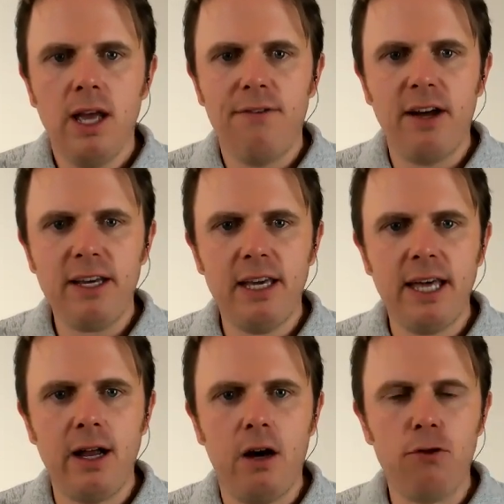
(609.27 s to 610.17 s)
If I could get
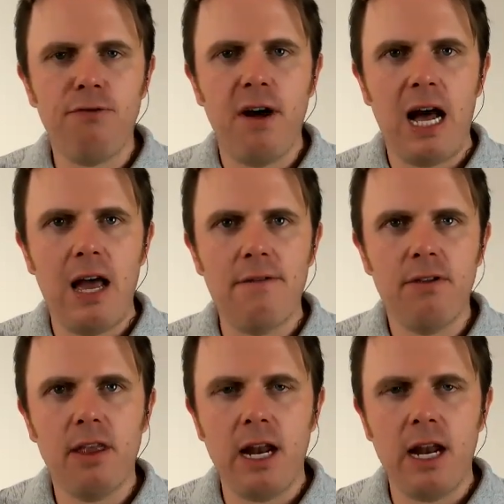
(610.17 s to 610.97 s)
it under five, then